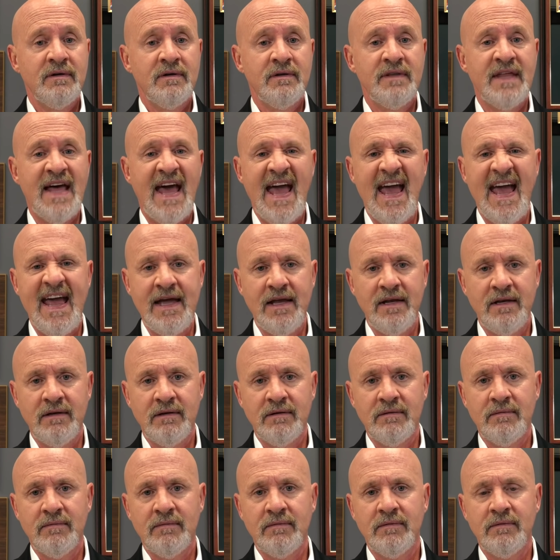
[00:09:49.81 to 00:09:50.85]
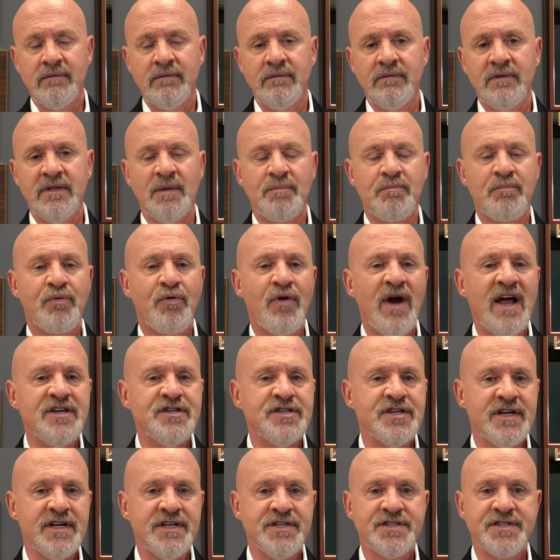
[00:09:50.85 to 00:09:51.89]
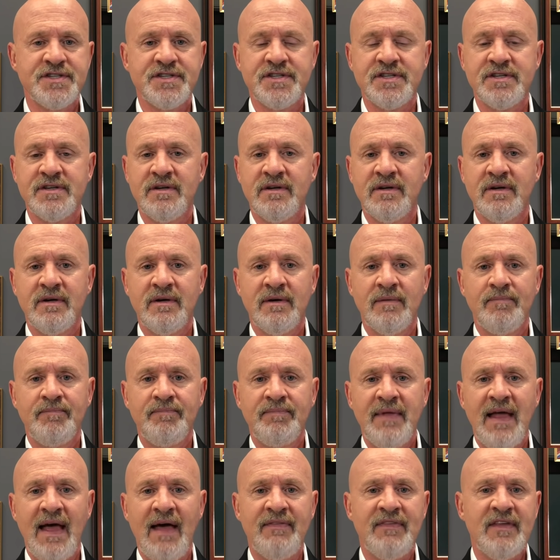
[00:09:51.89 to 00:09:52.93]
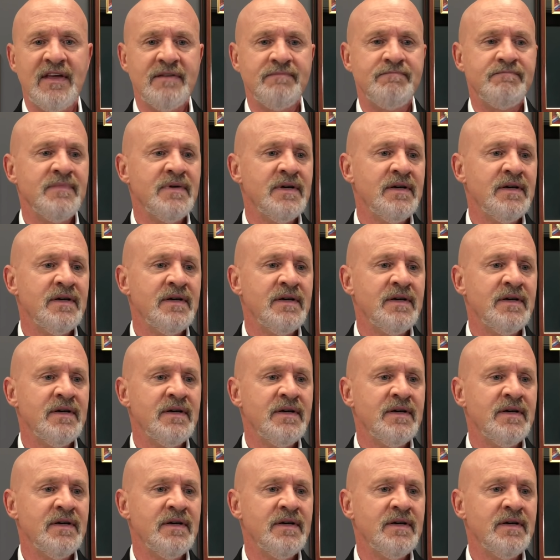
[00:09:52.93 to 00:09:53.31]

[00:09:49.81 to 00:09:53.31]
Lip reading: the hate and the prejudice and the